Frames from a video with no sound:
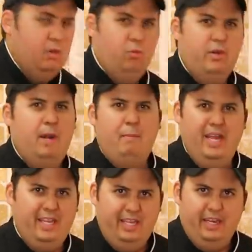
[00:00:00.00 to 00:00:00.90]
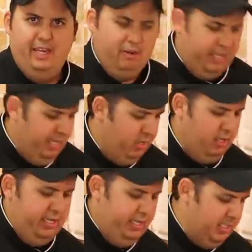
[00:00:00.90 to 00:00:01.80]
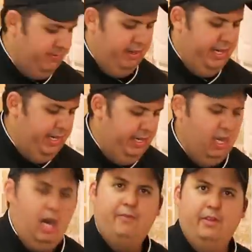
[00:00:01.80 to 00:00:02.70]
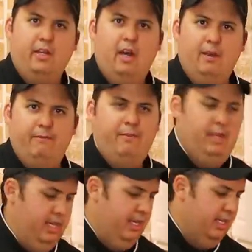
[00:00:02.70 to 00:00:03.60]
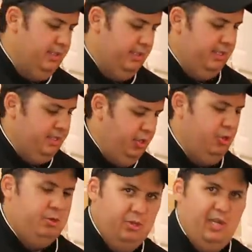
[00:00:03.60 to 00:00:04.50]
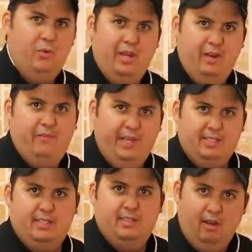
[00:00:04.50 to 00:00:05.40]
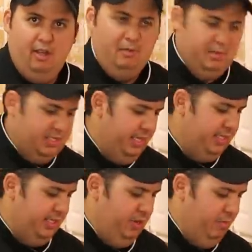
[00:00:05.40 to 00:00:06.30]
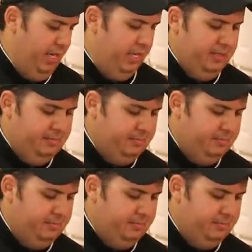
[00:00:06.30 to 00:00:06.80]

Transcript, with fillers: We're not baking here, okay? Cooking is very off the cuff. There's usually a way to fix all the mistakes that you make.